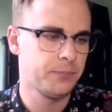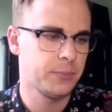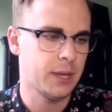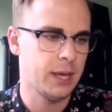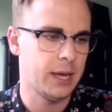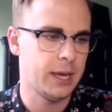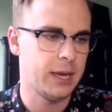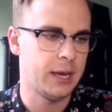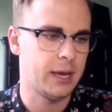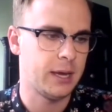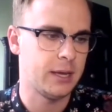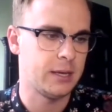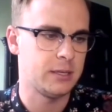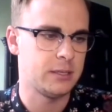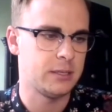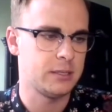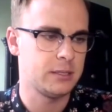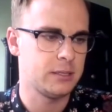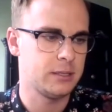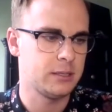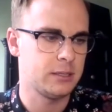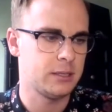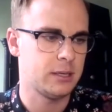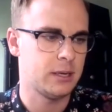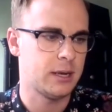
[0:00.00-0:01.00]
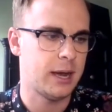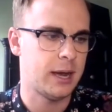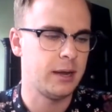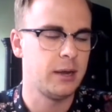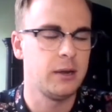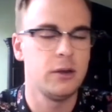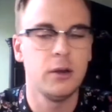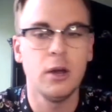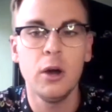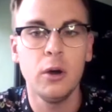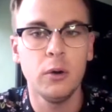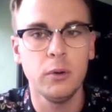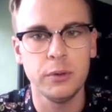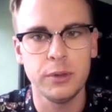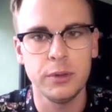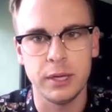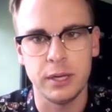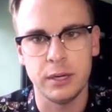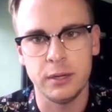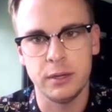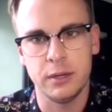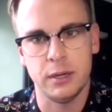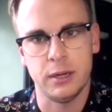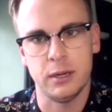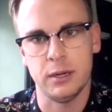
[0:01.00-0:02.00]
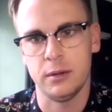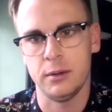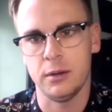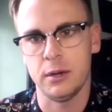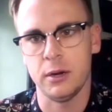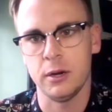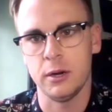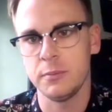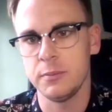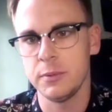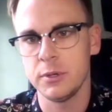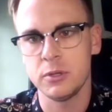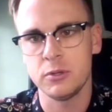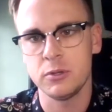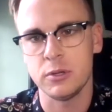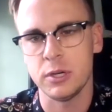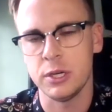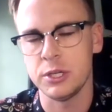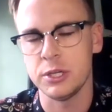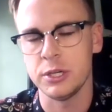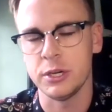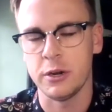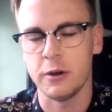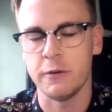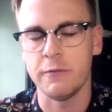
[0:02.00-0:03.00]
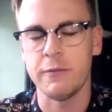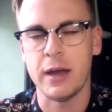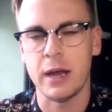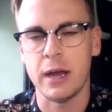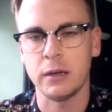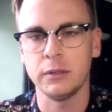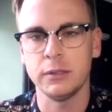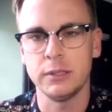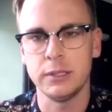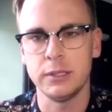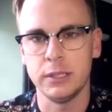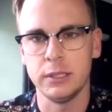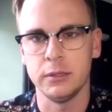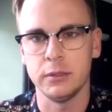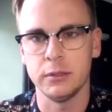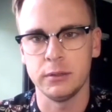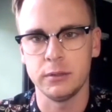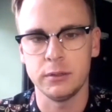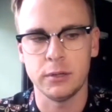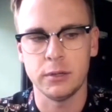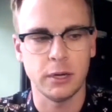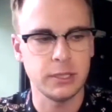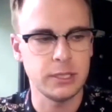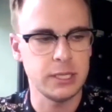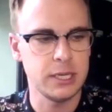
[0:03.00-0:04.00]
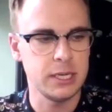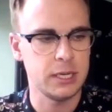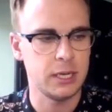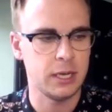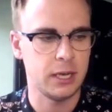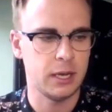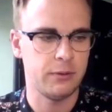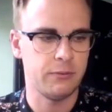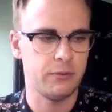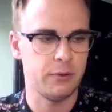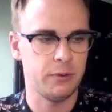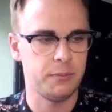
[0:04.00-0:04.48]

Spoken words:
And I know that our administration and our faculty are taking